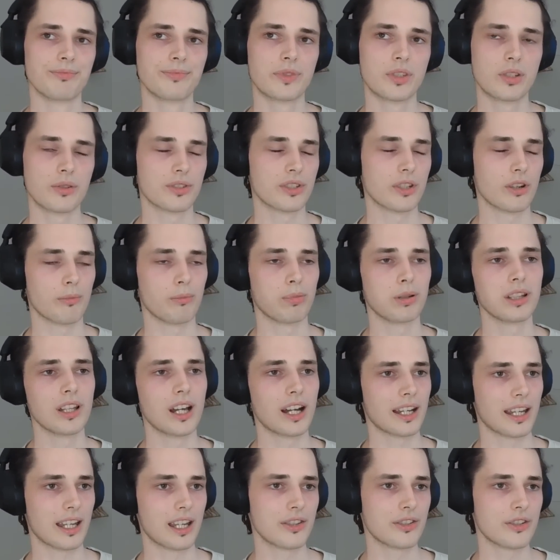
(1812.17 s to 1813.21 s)
sort of
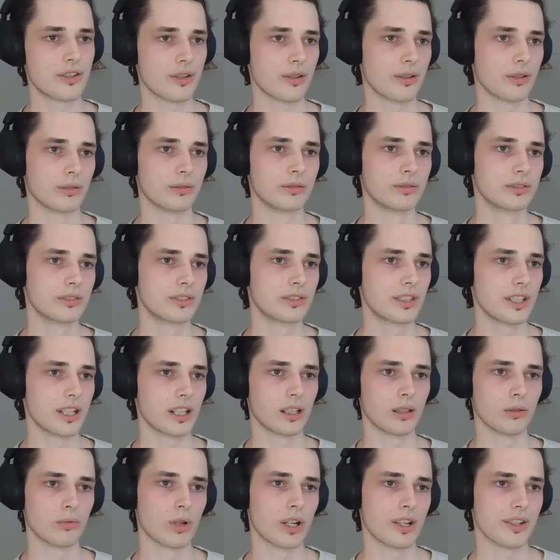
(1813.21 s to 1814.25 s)
plug into
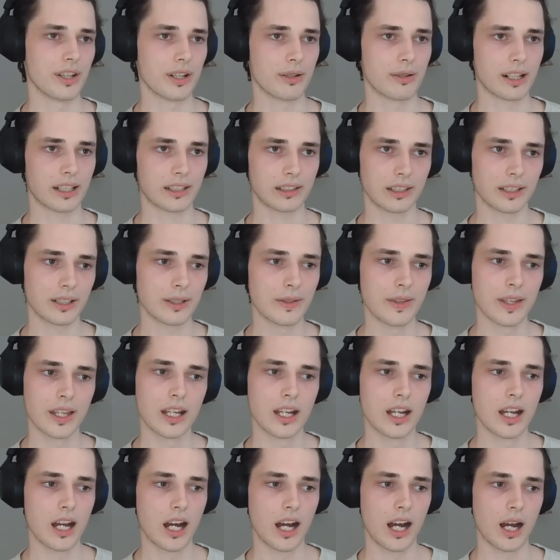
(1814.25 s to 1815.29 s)
TL1 directly.
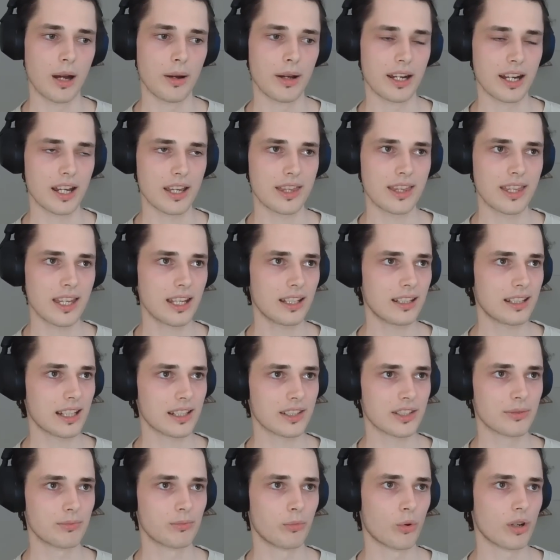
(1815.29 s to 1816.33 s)
And I think
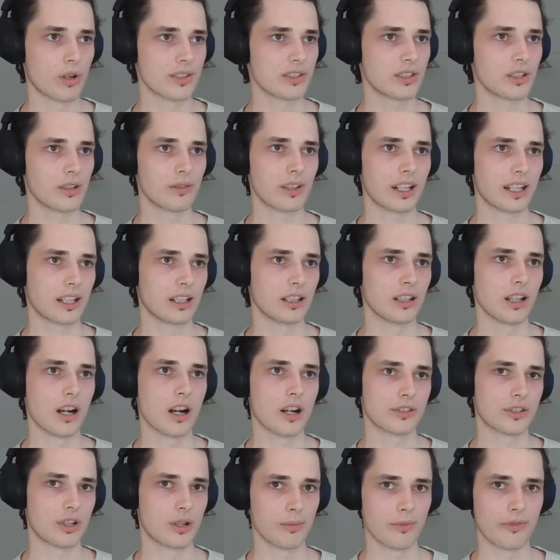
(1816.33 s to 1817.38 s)
that's more sort of like a
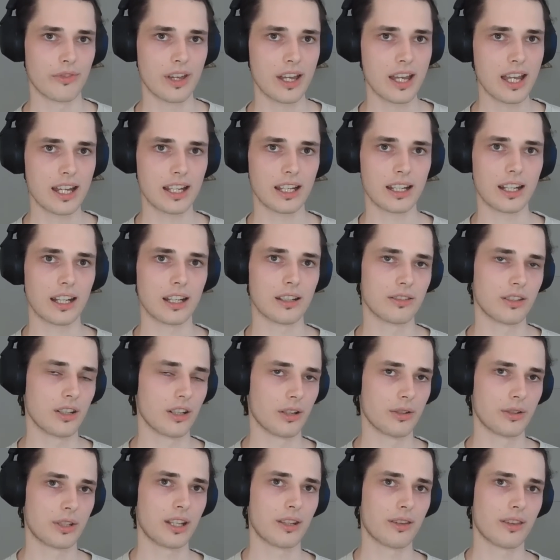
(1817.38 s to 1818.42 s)
long-term thing. And then,
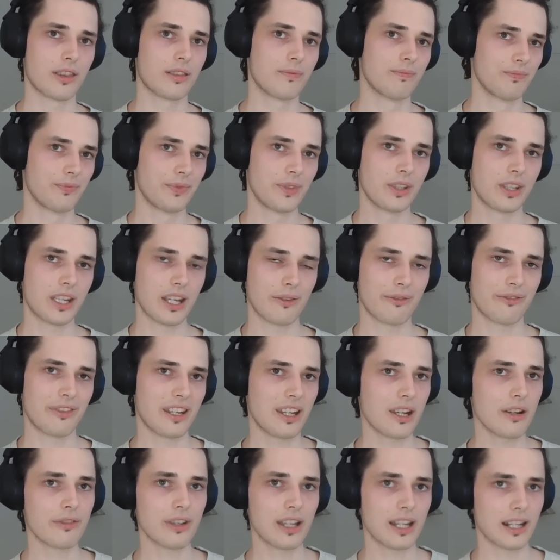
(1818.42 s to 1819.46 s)
you can
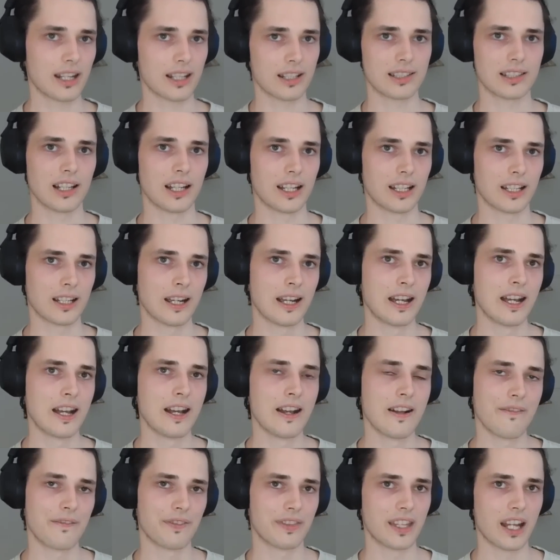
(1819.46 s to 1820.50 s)
think of it as like,
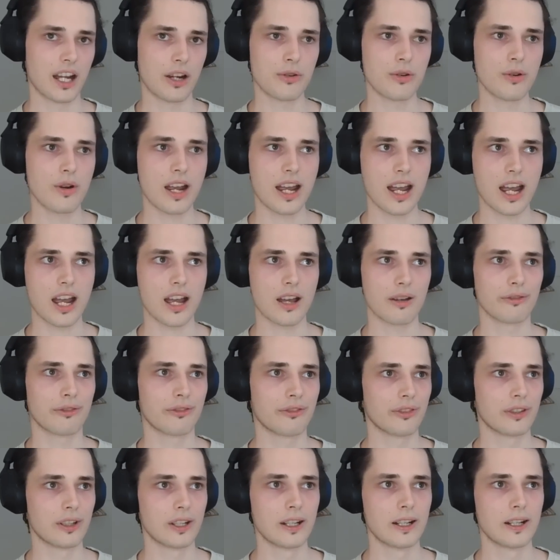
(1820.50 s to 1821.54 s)
now you
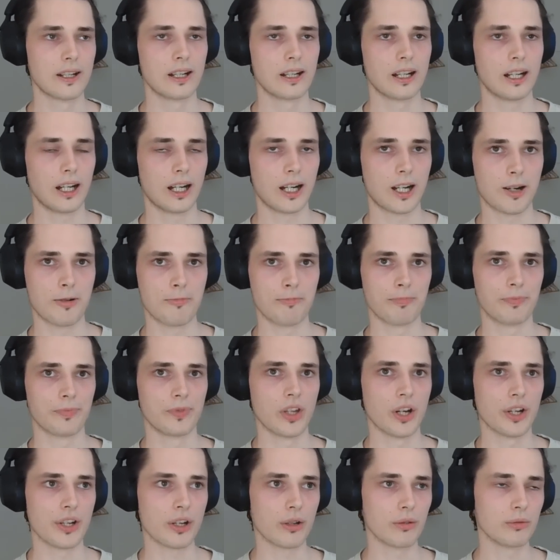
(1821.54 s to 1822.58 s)
have
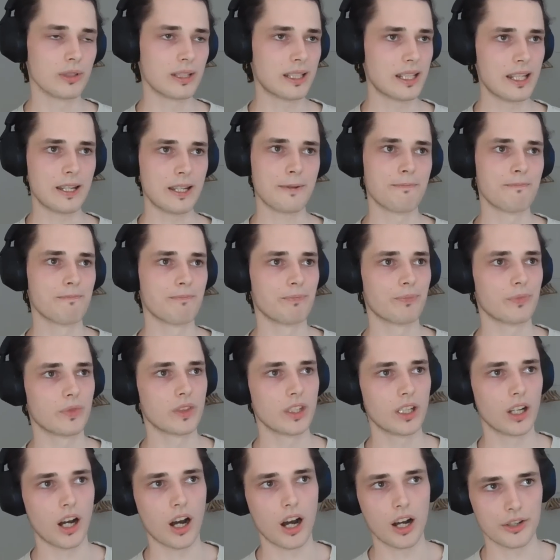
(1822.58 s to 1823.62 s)
not only
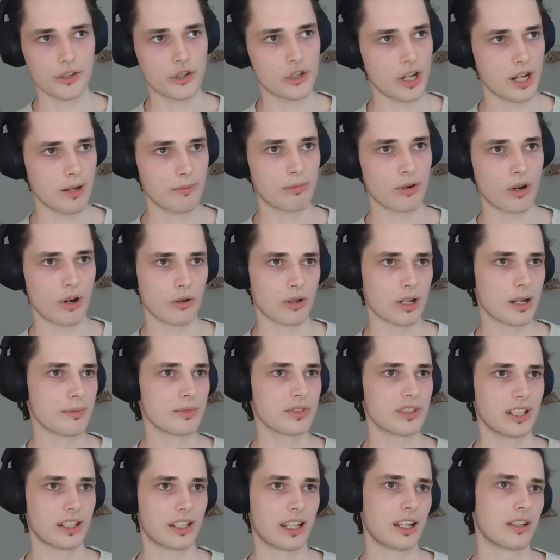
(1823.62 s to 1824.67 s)
on-chain
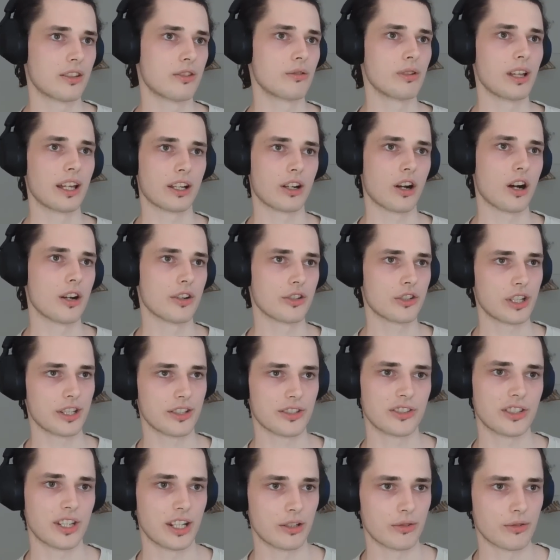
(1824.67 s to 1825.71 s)
programs that can do like on-chain
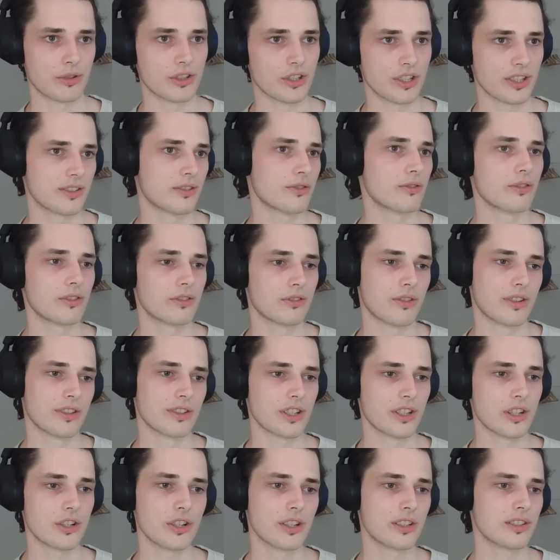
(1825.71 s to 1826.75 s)
state
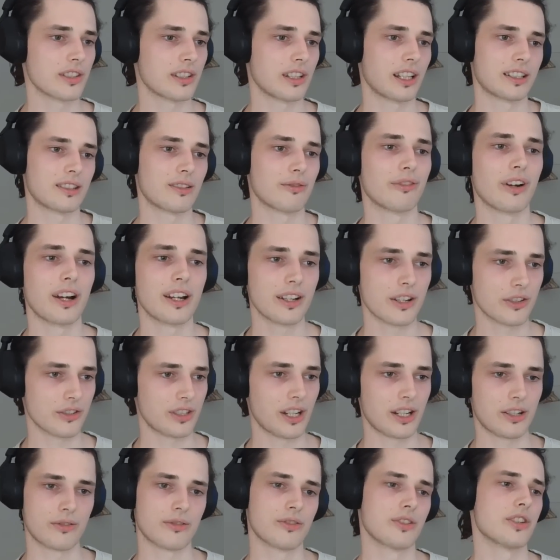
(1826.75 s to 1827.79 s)
transitions and like define their
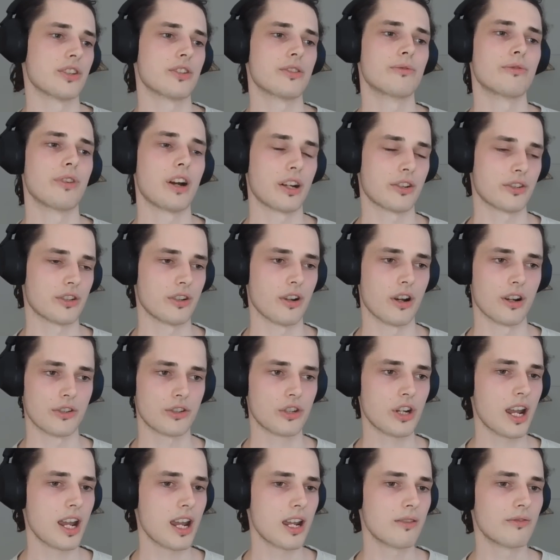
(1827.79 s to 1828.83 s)
state transition function
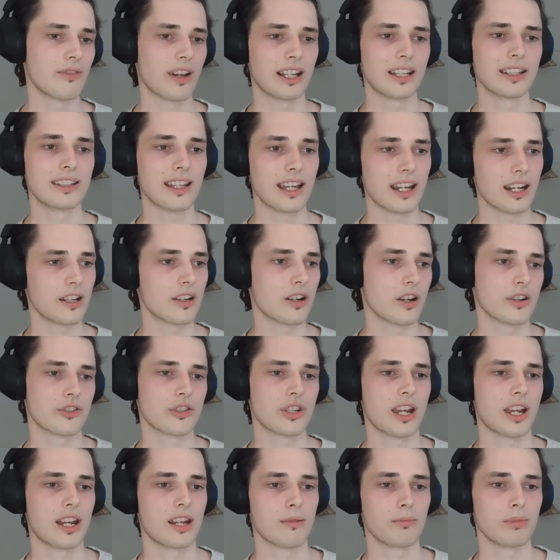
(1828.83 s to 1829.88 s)
on-chain, validate it
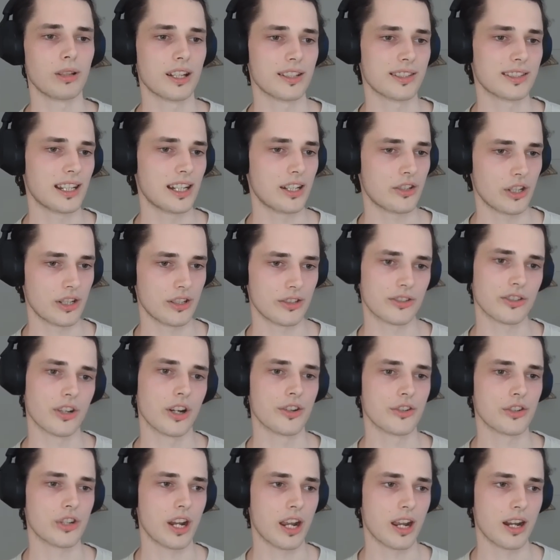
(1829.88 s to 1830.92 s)
on-chain, apply state changes
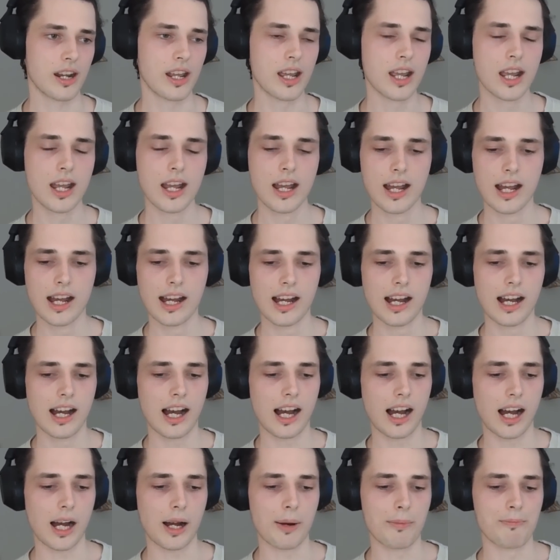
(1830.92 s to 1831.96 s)
on-chain.
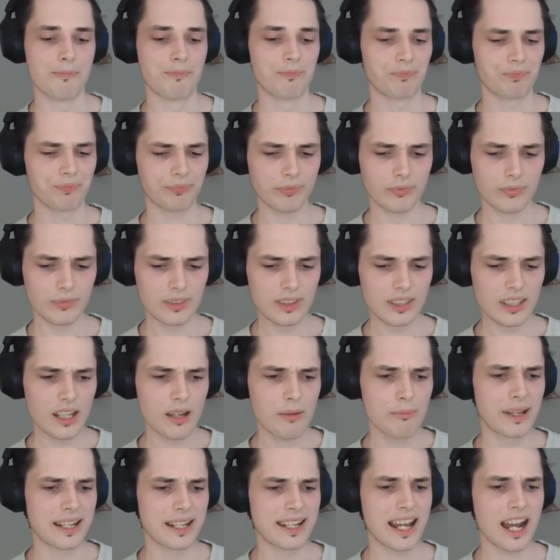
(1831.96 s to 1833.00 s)

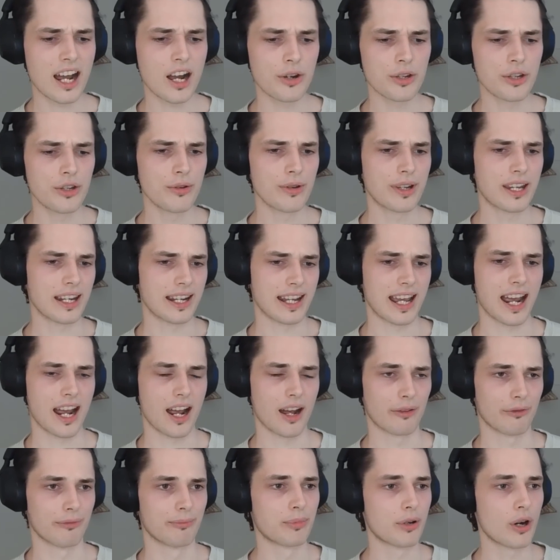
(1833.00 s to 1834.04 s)
But now you can
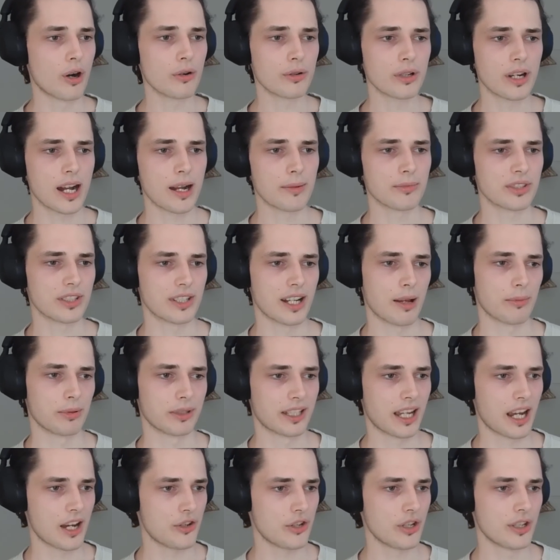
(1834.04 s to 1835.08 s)
have programs and
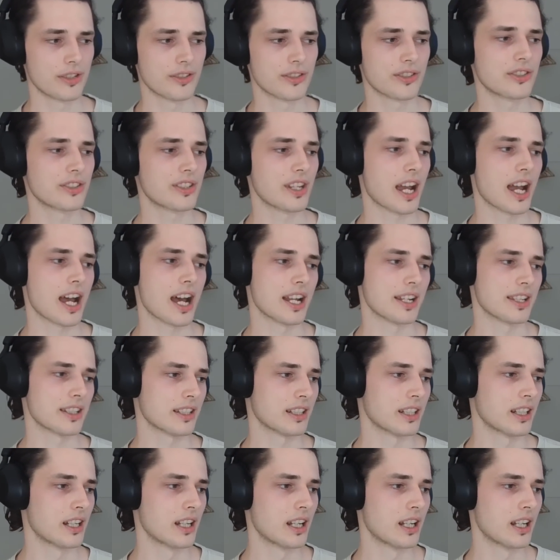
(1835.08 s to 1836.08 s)
applications that